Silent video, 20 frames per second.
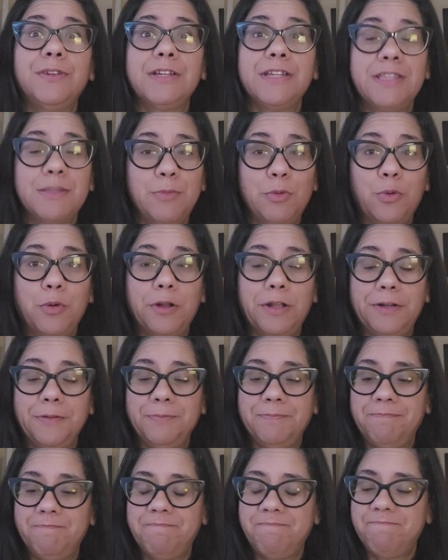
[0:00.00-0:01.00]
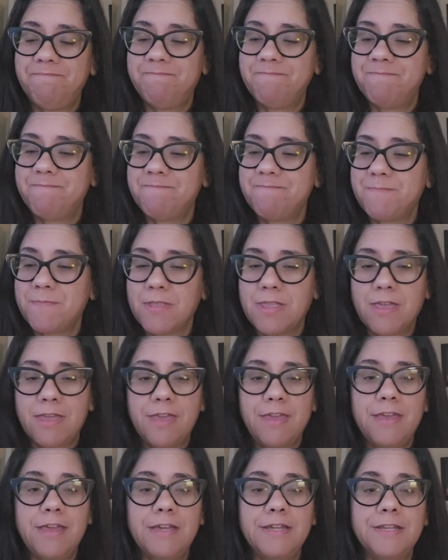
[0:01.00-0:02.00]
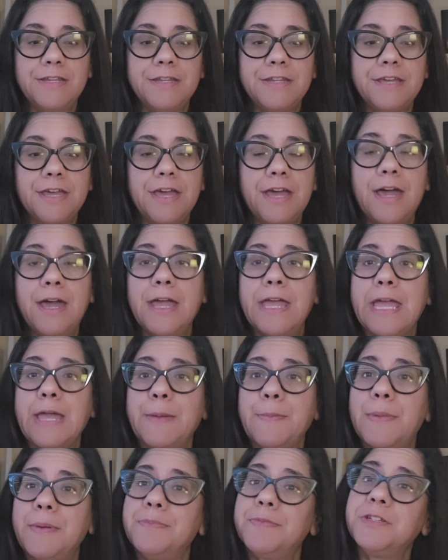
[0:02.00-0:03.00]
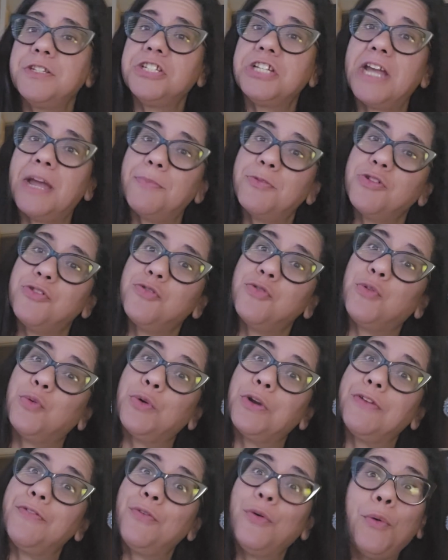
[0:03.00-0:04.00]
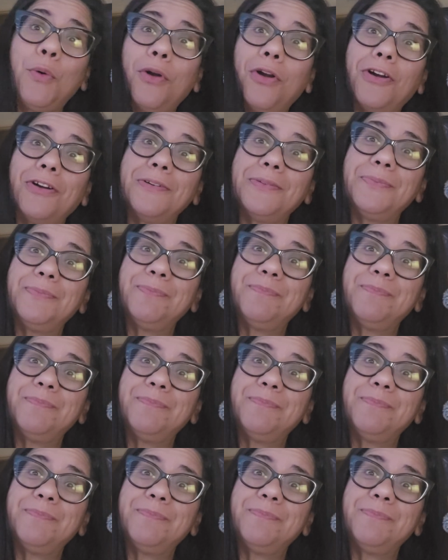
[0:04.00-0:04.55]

in the morning, and I am up to chapter 44.